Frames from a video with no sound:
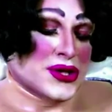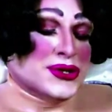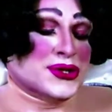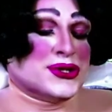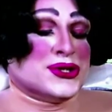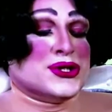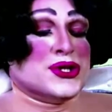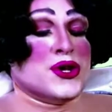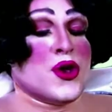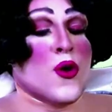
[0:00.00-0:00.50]

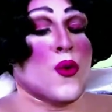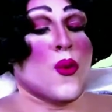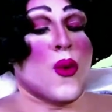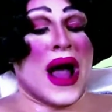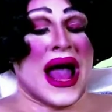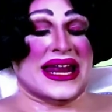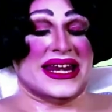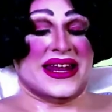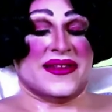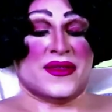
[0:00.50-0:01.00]
Snow
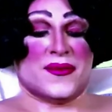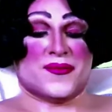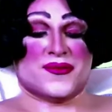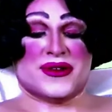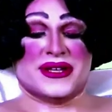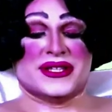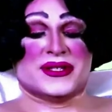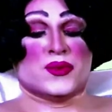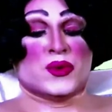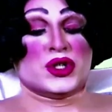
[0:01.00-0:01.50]
White and the
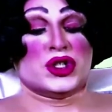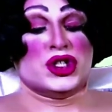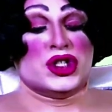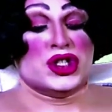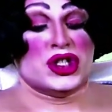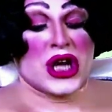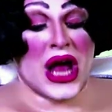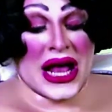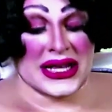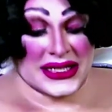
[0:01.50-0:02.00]
prince were
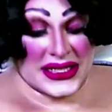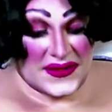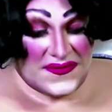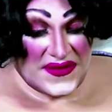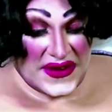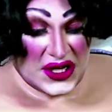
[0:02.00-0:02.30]
just